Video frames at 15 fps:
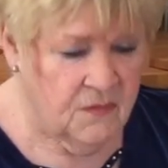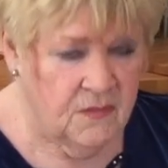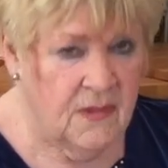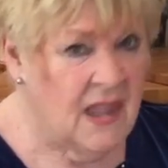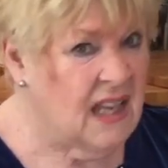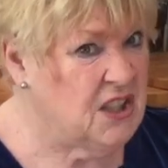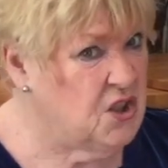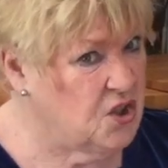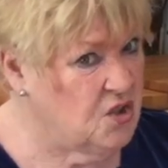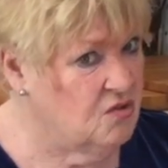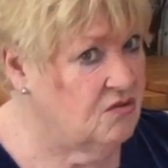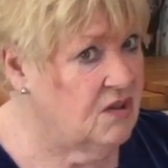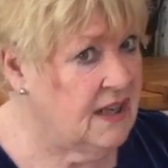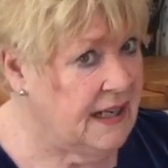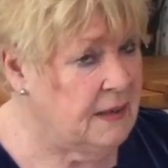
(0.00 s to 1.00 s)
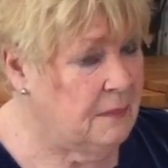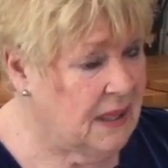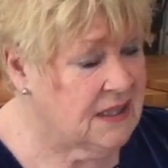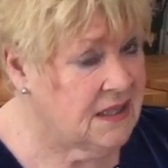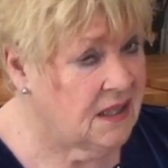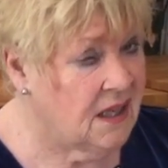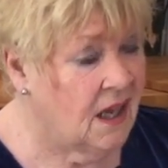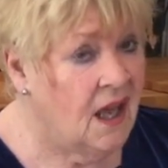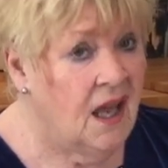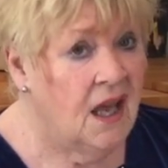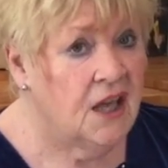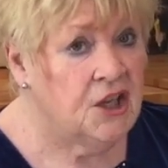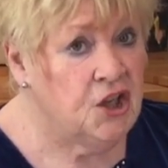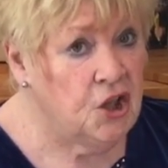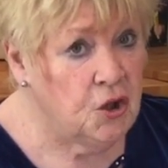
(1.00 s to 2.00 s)
That doesn't really matter.
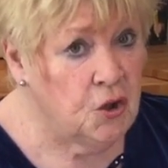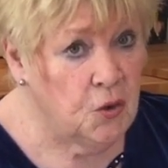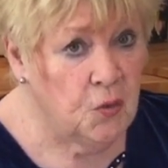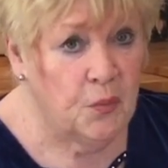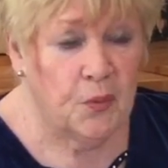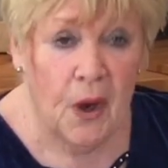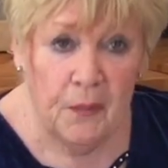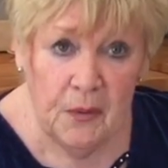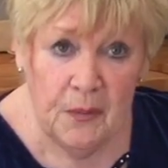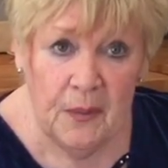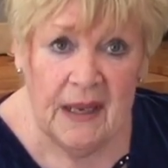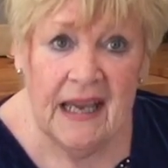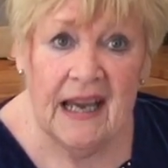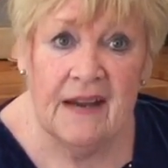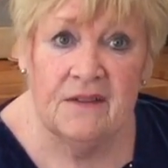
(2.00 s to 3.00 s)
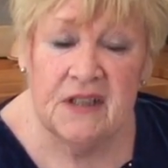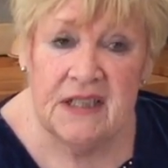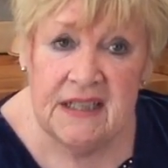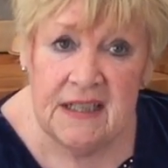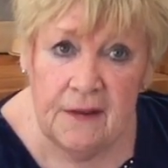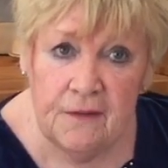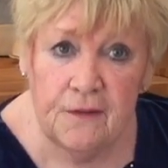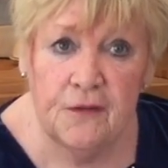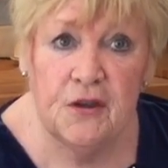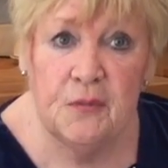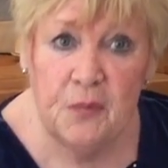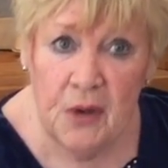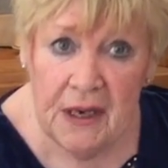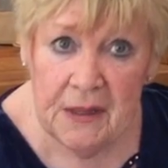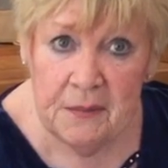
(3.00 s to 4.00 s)
You probably have a different
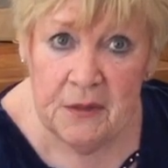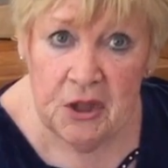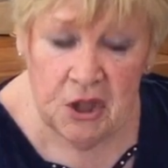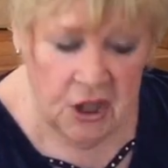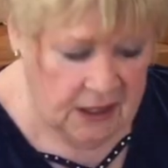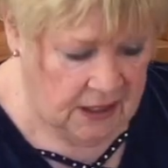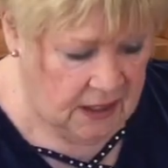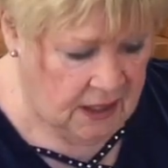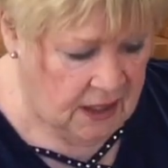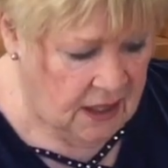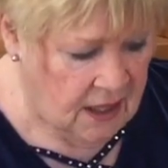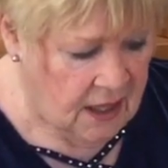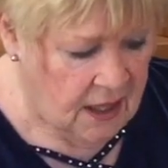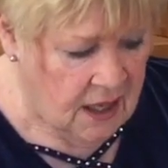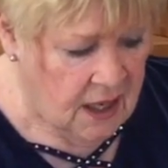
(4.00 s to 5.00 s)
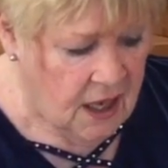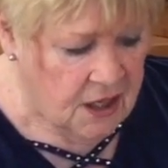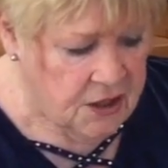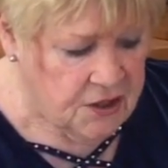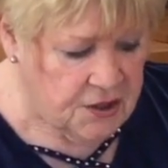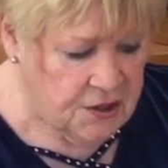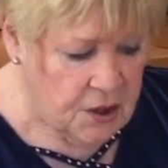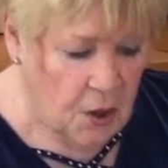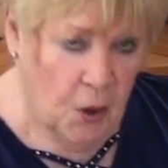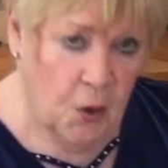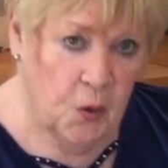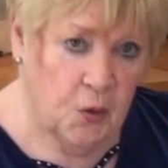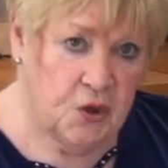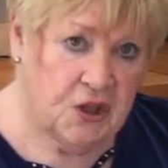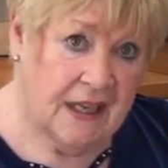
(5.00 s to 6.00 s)
bread machine.
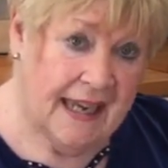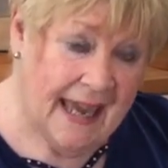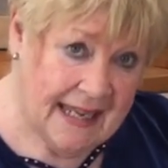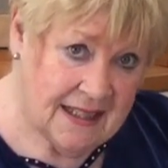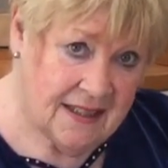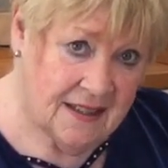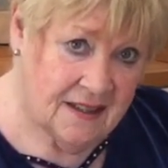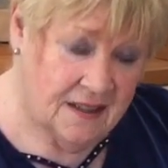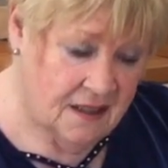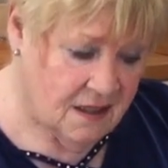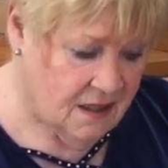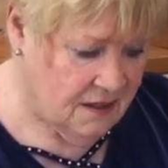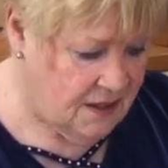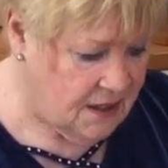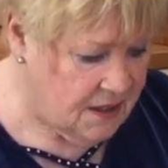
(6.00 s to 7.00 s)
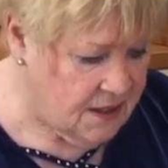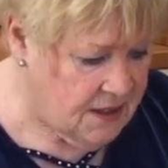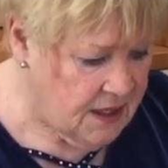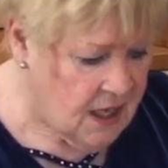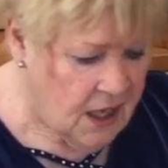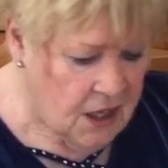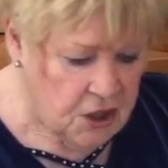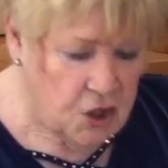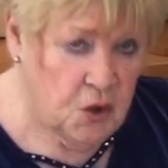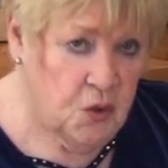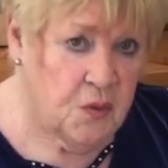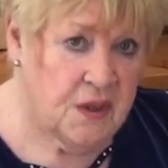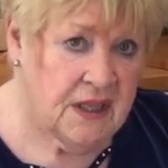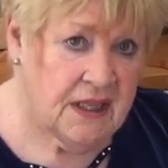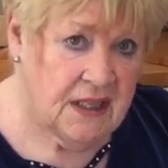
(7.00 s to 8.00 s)
So to get started, you
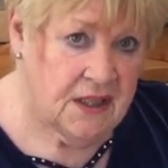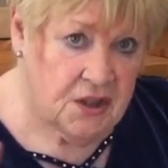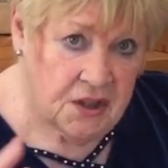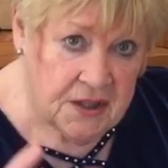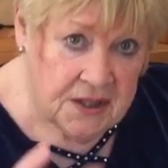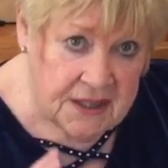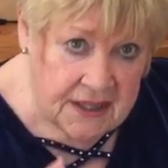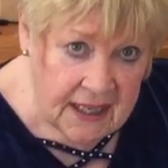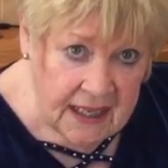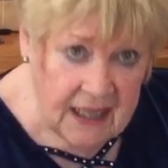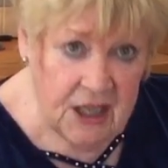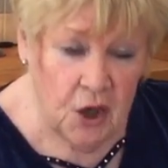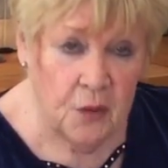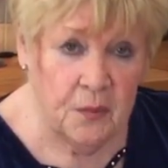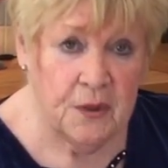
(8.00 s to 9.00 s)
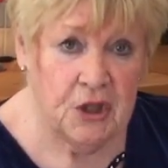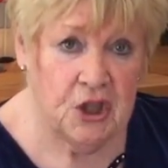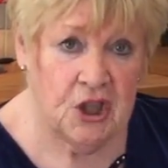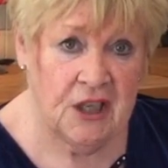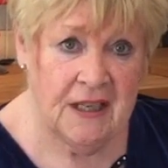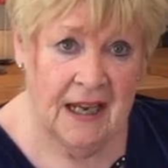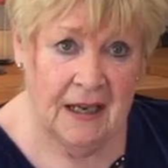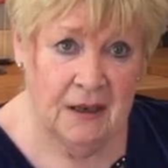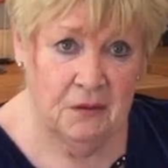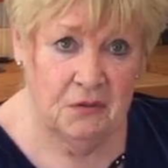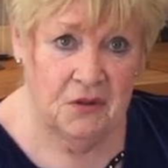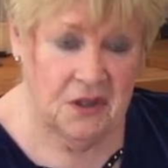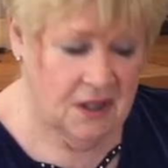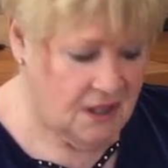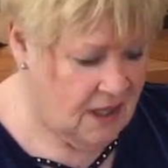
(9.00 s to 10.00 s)
need to dig your machine
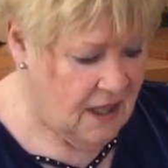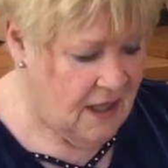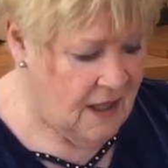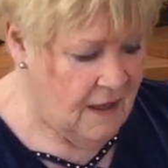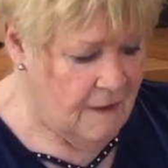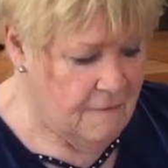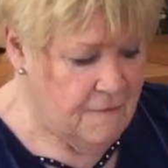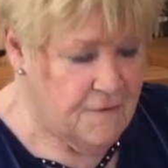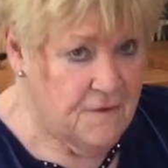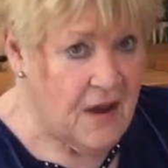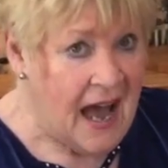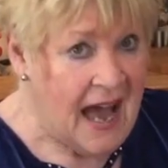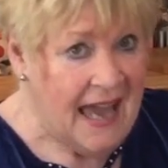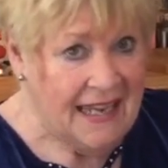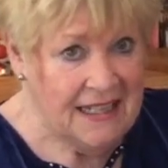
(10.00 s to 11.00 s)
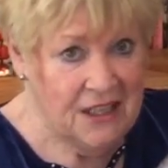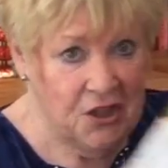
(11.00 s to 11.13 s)
out, find